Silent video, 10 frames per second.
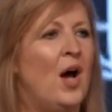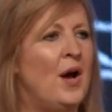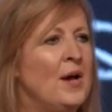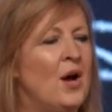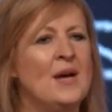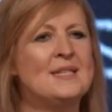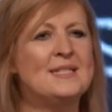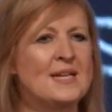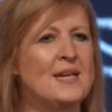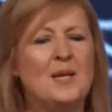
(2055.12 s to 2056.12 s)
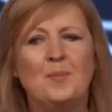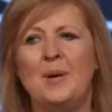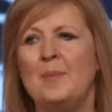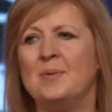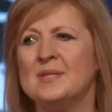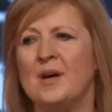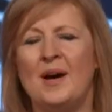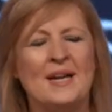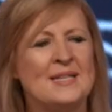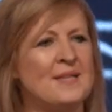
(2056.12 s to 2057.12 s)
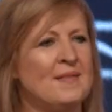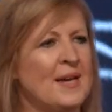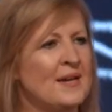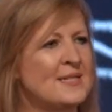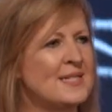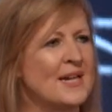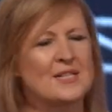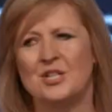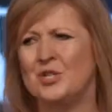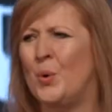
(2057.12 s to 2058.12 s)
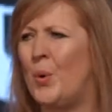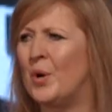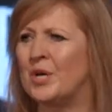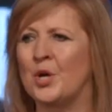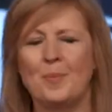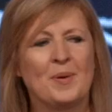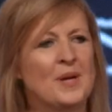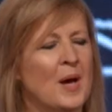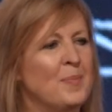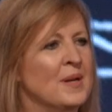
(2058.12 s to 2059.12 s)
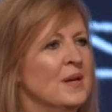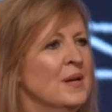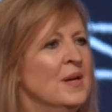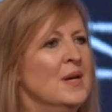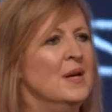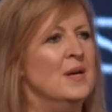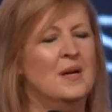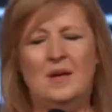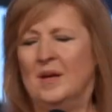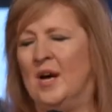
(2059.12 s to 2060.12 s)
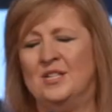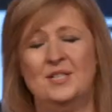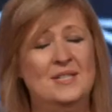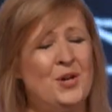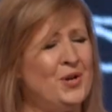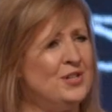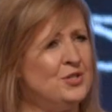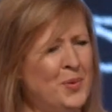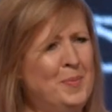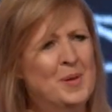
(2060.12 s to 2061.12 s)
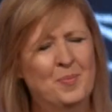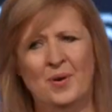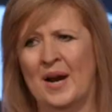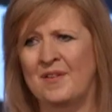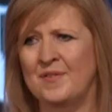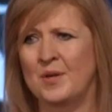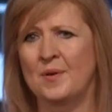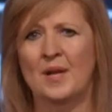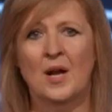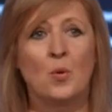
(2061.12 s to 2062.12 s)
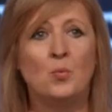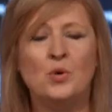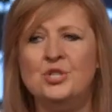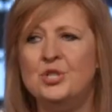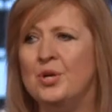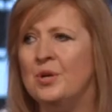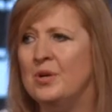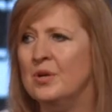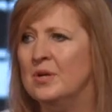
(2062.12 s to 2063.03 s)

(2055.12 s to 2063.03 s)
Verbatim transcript: I, I see it in people's eyes and they start to talk and open up. And I just go, Do you want me to pray for you? And they're like, Would you?